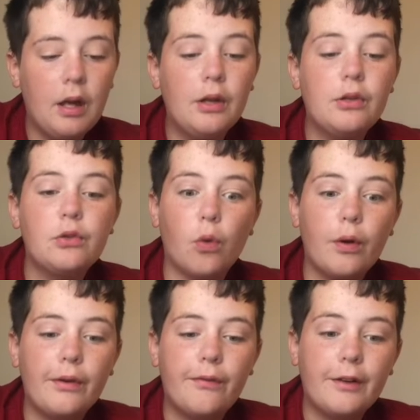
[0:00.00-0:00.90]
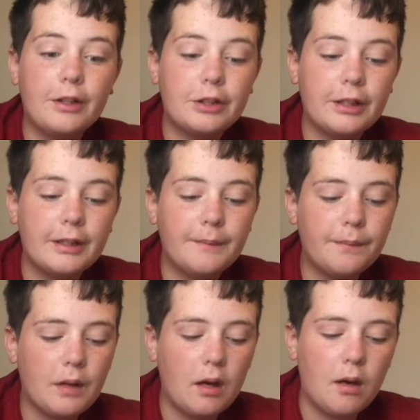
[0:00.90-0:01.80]
enjoyed finishing it
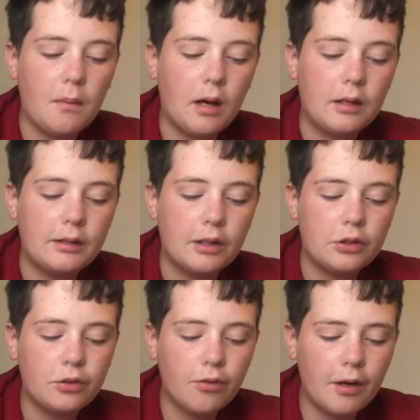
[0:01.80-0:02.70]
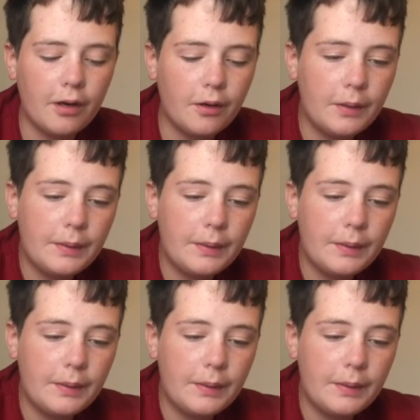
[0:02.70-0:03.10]
on the trail.